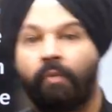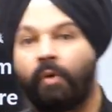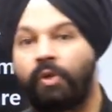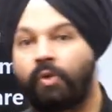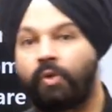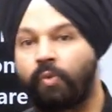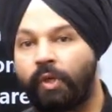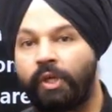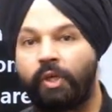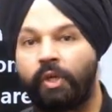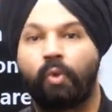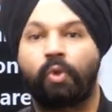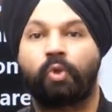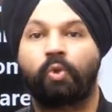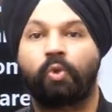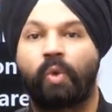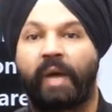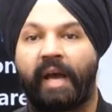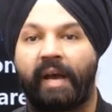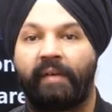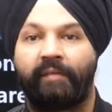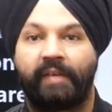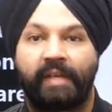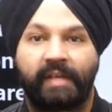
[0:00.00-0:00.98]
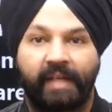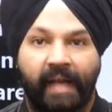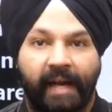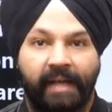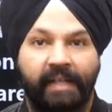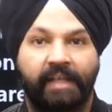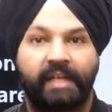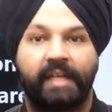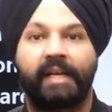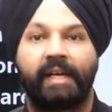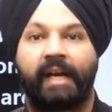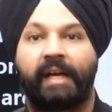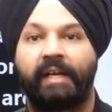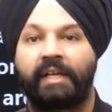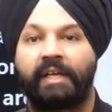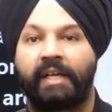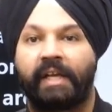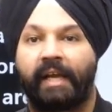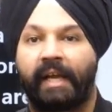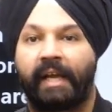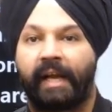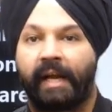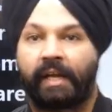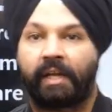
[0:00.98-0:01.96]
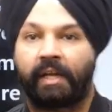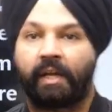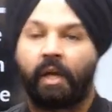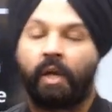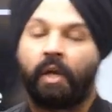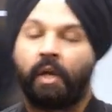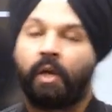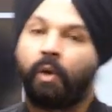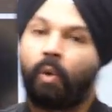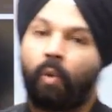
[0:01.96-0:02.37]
which we used to have in 1998